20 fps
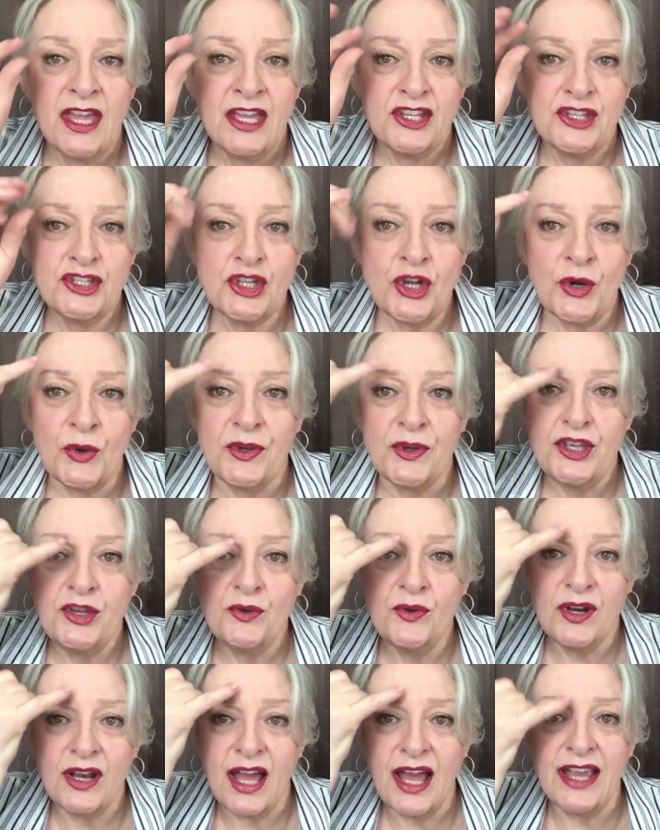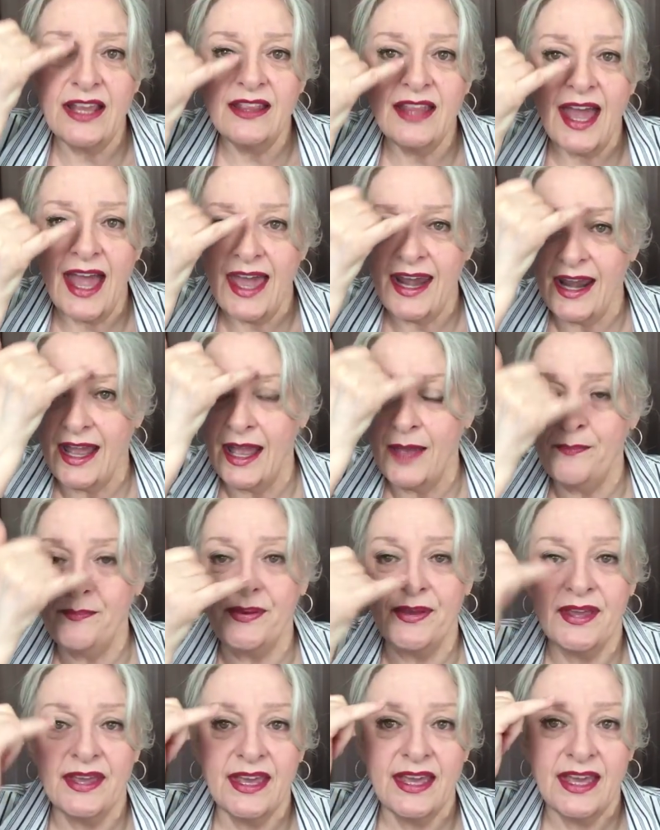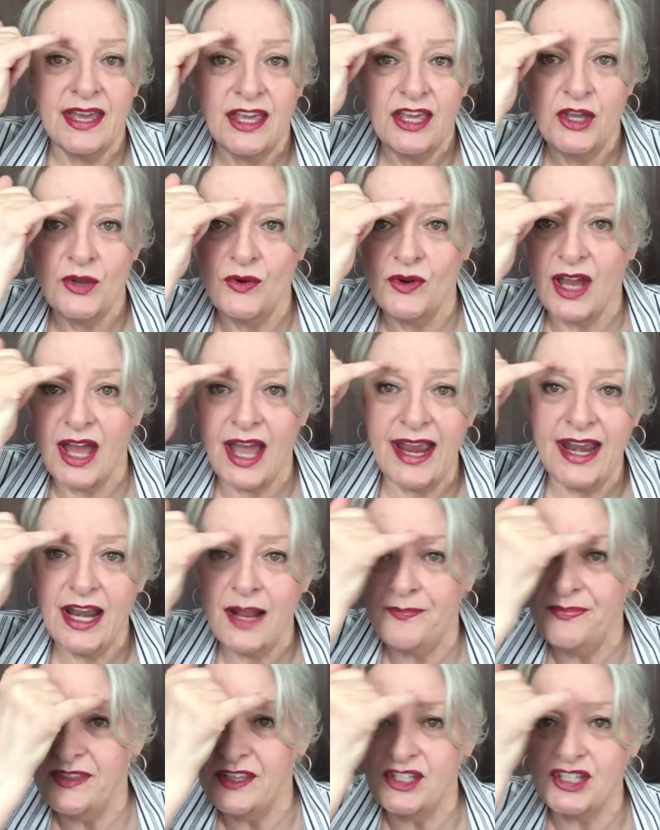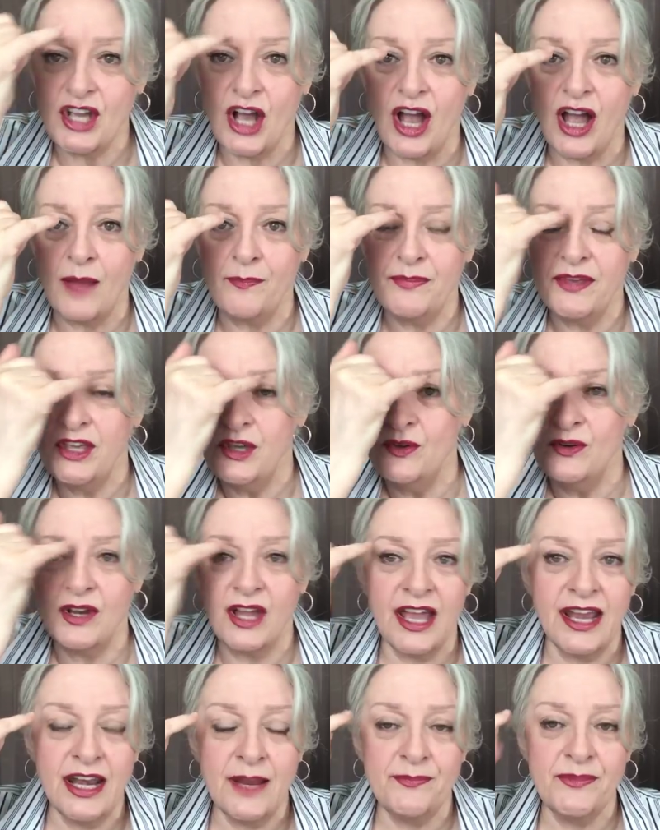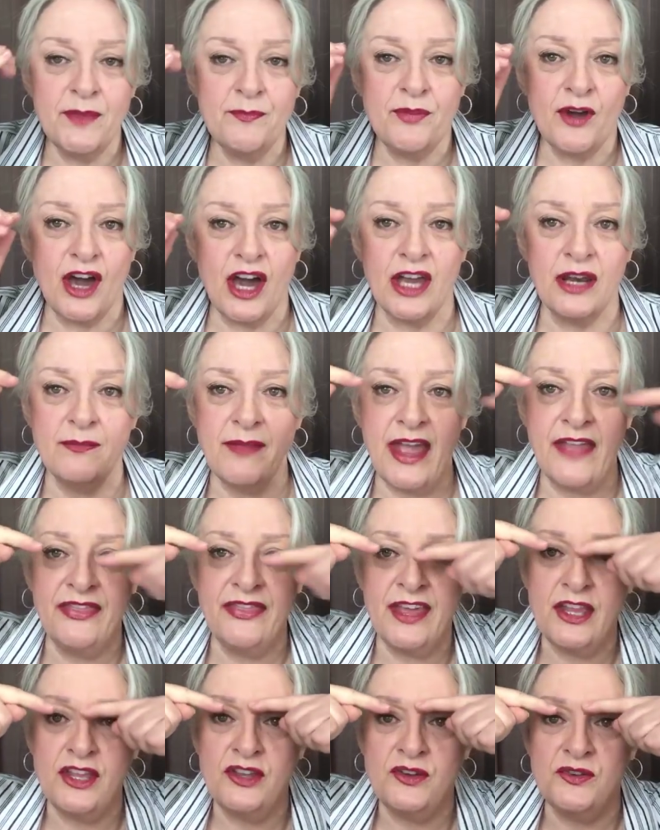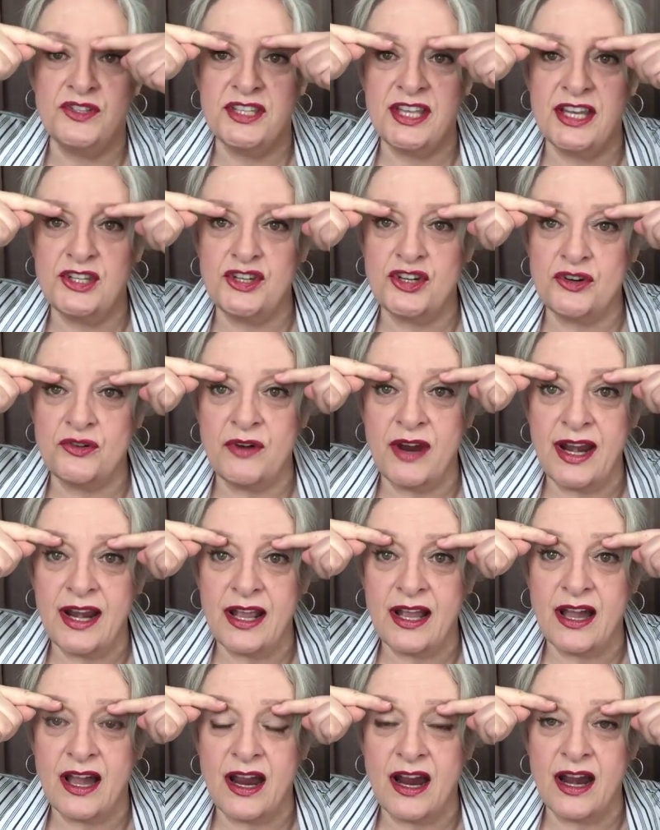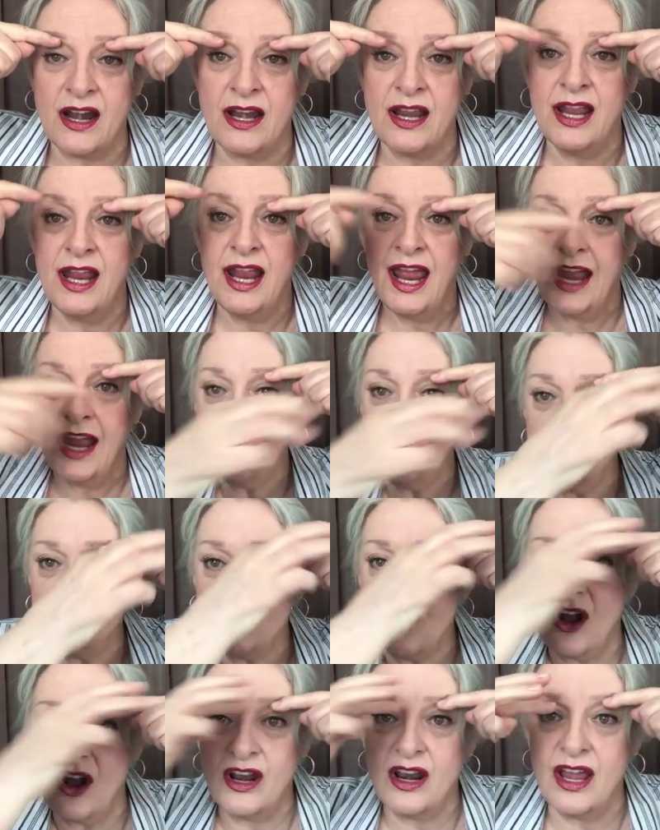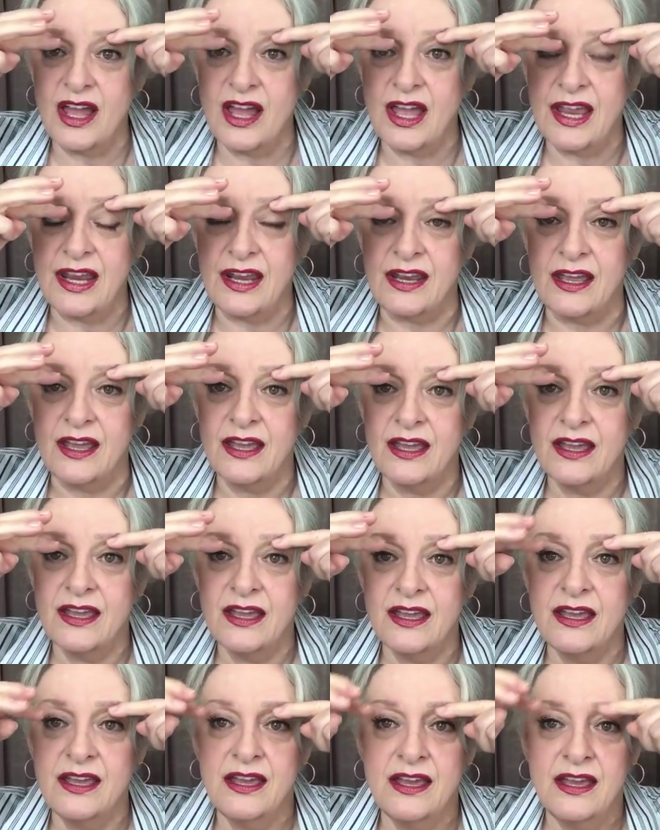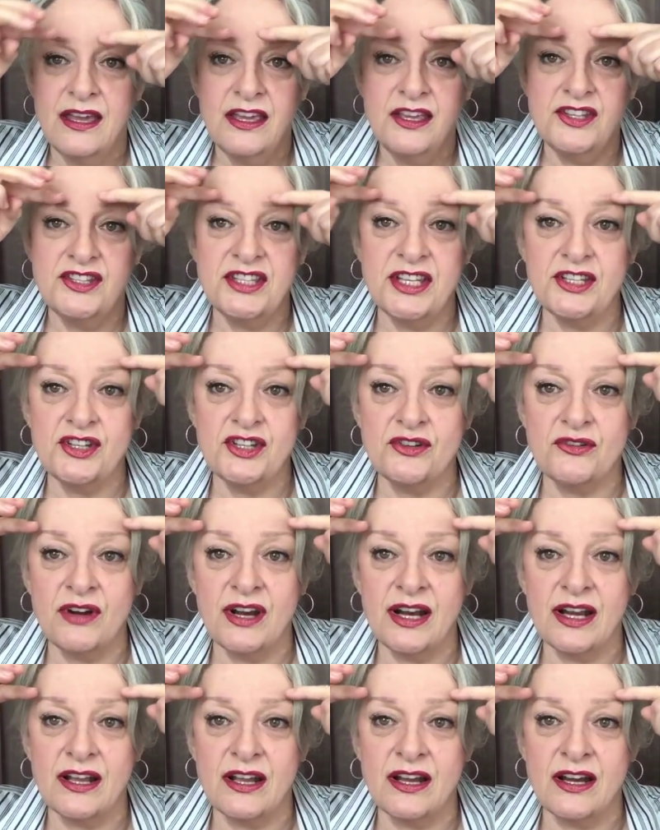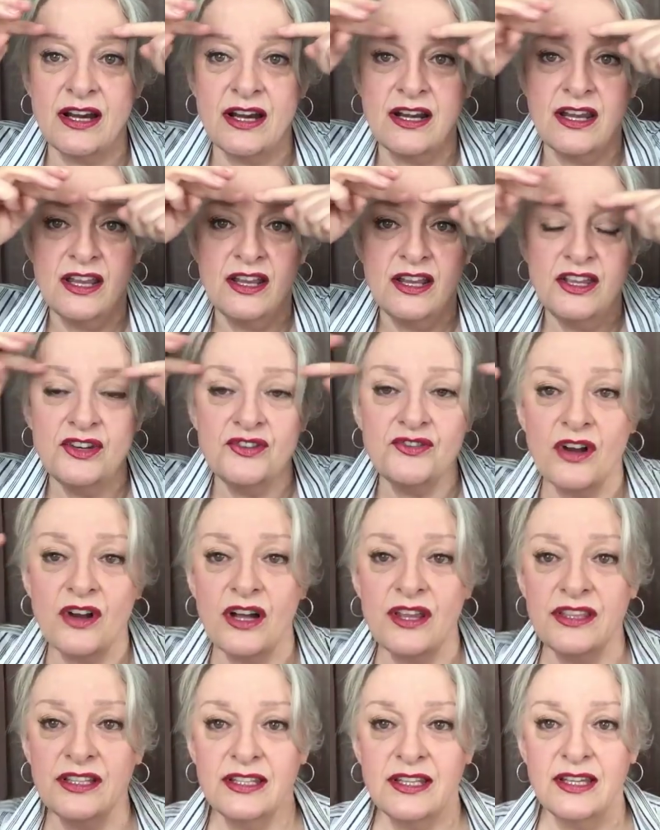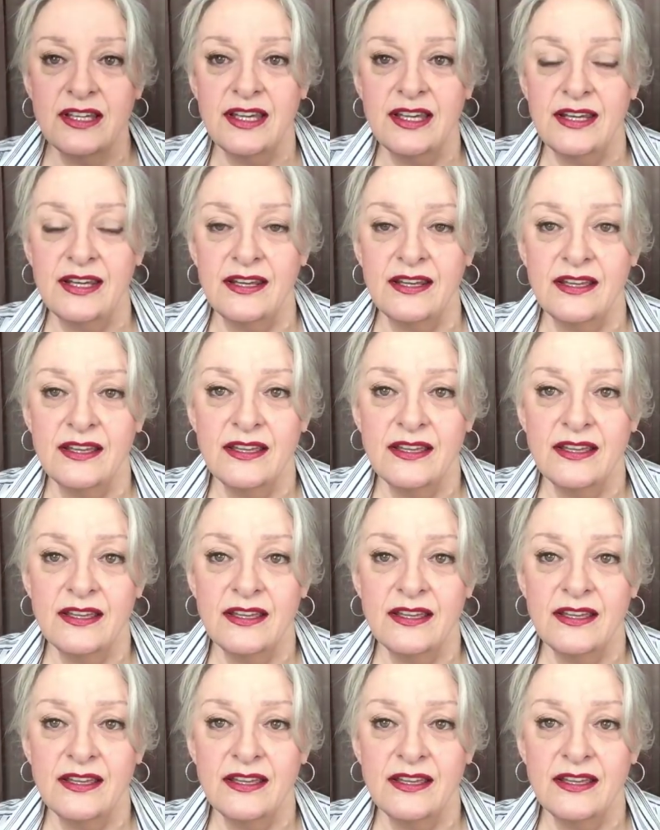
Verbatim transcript: So you line that up. You line up the top, you line up the bottom, and then you set your credit card and you draw a line. You set your credit card, you draw the line.